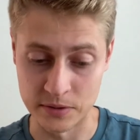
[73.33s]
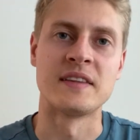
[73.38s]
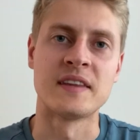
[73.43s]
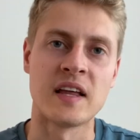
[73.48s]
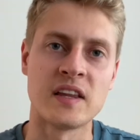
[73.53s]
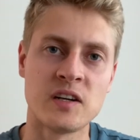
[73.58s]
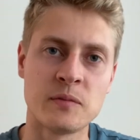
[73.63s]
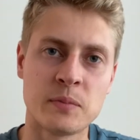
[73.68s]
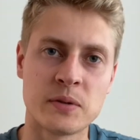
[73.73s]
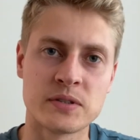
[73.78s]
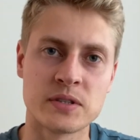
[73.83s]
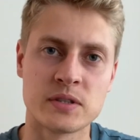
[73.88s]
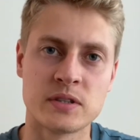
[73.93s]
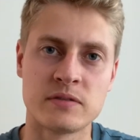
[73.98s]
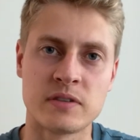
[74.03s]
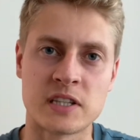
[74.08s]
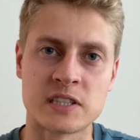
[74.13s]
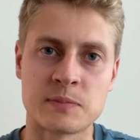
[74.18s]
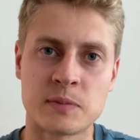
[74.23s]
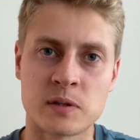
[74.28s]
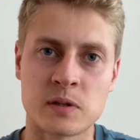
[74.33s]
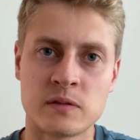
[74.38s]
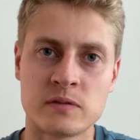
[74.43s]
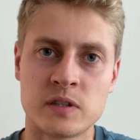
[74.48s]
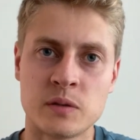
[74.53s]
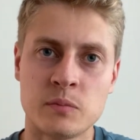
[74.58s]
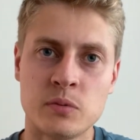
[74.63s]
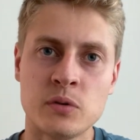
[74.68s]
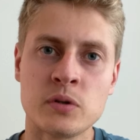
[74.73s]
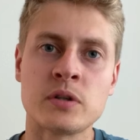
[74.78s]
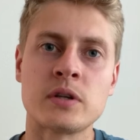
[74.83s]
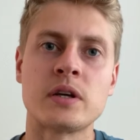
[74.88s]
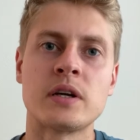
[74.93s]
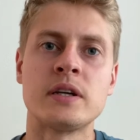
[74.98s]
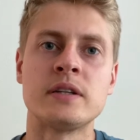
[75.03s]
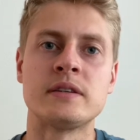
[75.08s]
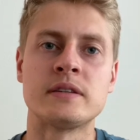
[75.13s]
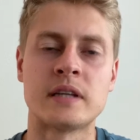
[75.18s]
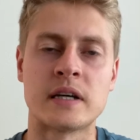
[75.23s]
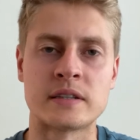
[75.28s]
Another positive aspect of the book
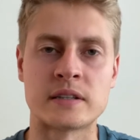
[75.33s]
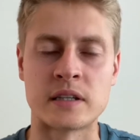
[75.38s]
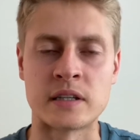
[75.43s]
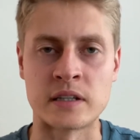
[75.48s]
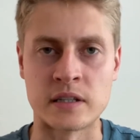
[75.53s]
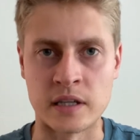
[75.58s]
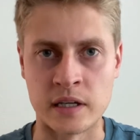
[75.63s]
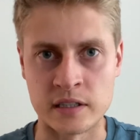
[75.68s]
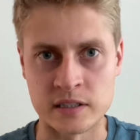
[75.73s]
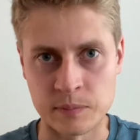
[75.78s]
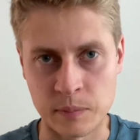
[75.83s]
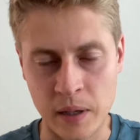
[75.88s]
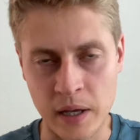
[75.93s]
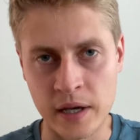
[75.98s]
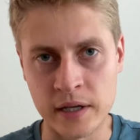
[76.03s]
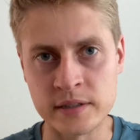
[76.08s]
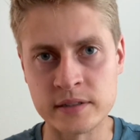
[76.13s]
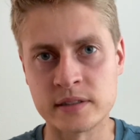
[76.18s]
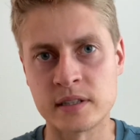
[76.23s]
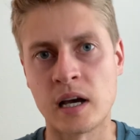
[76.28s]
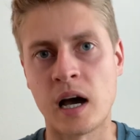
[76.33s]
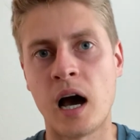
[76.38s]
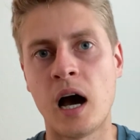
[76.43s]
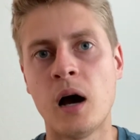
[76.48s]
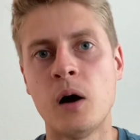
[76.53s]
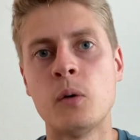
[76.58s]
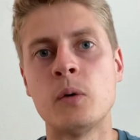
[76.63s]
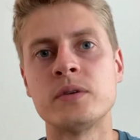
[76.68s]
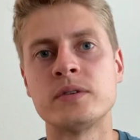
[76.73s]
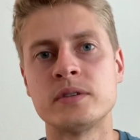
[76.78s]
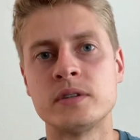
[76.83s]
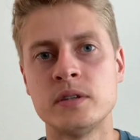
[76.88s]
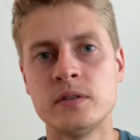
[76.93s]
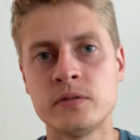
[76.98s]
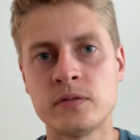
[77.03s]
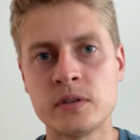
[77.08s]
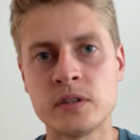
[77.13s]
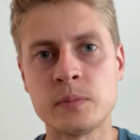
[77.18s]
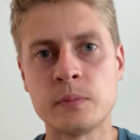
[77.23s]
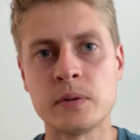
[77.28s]
is that it explains how
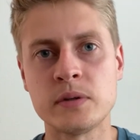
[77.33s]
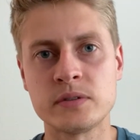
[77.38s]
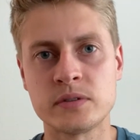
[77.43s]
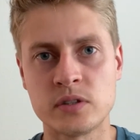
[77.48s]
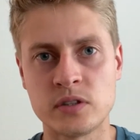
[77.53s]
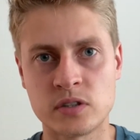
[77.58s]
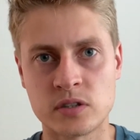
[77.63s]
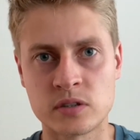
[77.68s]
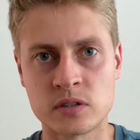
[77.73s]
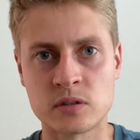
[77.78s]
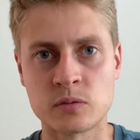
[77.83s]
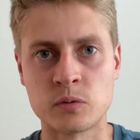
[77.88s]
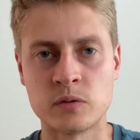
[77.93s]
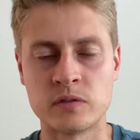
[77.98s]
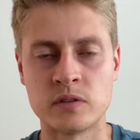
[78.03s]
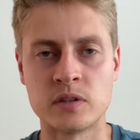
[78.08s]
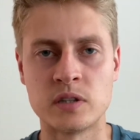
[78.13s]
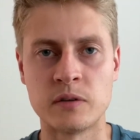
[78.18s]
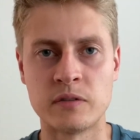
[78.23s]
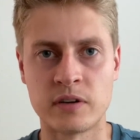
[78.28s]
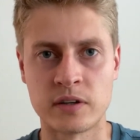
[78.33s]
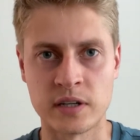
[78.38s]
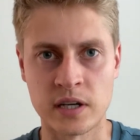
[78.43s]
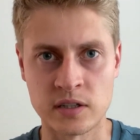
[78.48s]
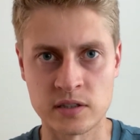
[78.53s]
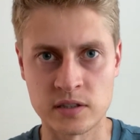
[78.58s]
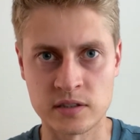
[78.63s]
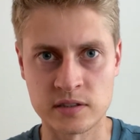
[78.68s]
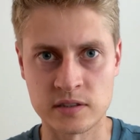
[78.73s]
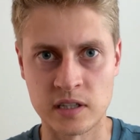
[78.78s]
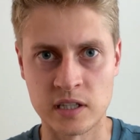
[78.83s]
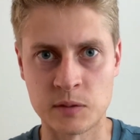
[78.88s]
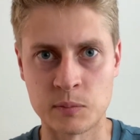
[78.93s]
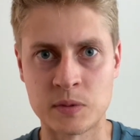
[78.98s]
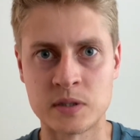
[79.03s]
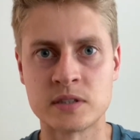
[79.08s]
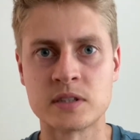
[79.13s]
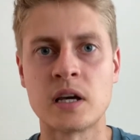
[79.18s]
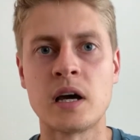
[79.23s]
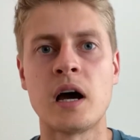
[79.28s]
different positions within the financial
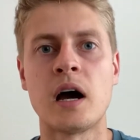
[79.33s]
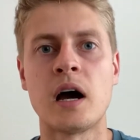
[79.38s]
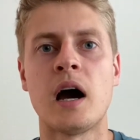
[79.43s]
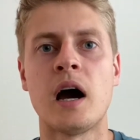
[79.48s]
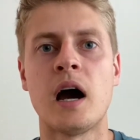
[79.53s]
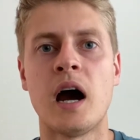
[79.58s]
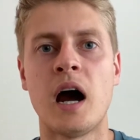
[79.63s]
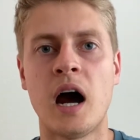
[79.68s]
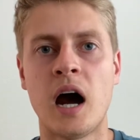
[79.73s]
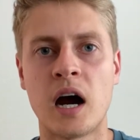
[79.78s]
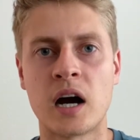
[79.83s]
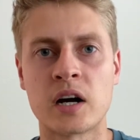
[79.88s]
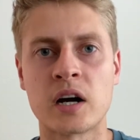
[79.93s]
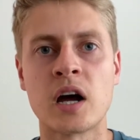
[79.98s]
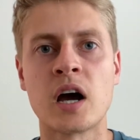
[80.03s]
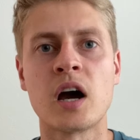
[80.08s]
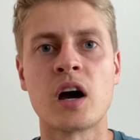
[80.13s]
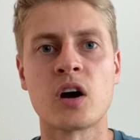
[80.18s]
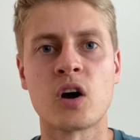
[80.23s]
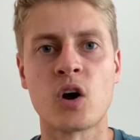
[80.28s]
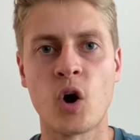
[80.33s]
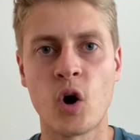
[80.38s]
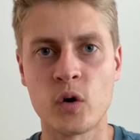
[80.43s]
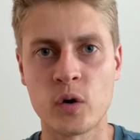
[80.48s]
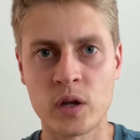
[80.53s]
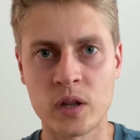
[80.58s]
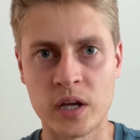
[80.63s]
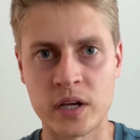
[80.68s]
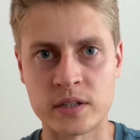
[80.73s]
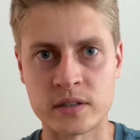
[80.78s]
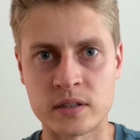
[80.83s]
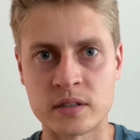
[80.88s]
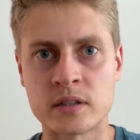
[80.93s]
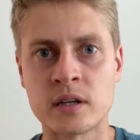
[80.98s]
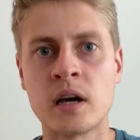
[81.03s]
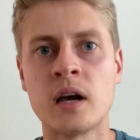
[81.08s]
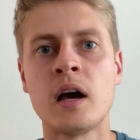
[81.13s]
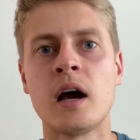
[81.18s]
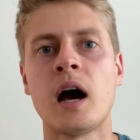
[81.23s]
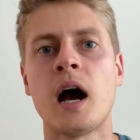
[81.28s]
statements are correlated,
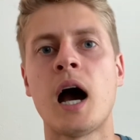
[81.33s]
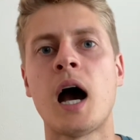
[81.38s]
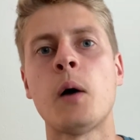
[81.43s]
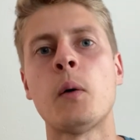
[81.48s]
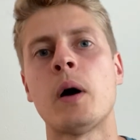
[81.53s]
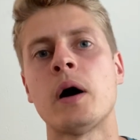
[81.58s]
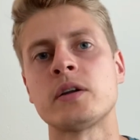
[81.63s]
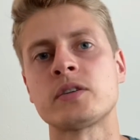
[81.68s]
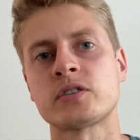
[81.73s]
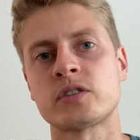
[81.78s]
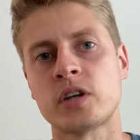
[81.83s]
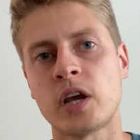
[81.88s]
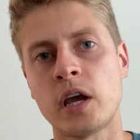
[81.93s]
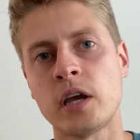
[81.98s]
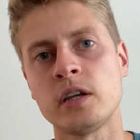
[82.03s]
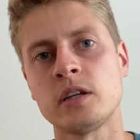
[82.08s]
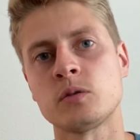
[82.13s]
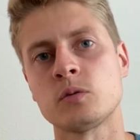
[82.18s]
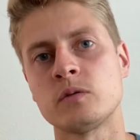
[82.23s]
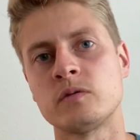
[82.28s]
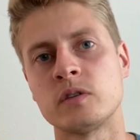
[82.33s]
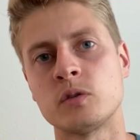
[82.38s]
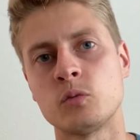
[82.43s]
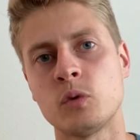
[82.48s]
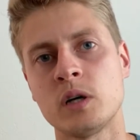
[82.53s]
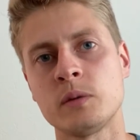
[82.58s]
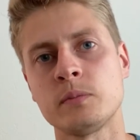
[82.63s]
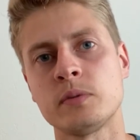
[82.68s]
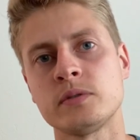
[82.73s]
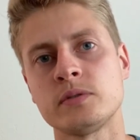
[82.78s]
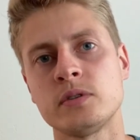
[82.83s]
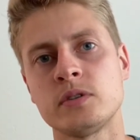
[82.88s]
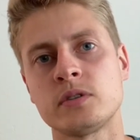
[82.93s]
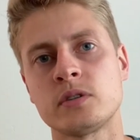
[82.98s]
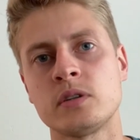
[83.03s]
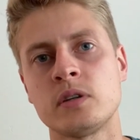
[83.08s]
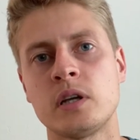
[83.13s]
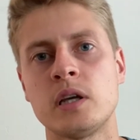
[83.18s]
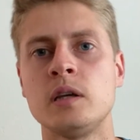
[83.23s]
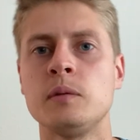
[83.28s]
how a change within one
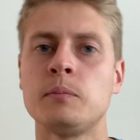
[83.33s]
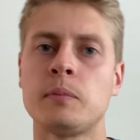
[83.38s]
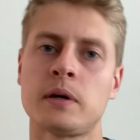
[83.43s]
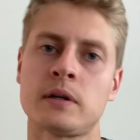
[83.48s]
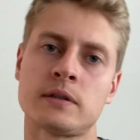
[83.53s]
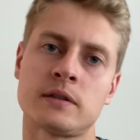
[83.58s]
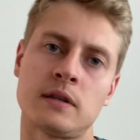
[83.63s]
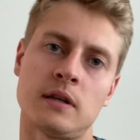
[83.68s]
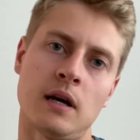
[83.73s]
position impacts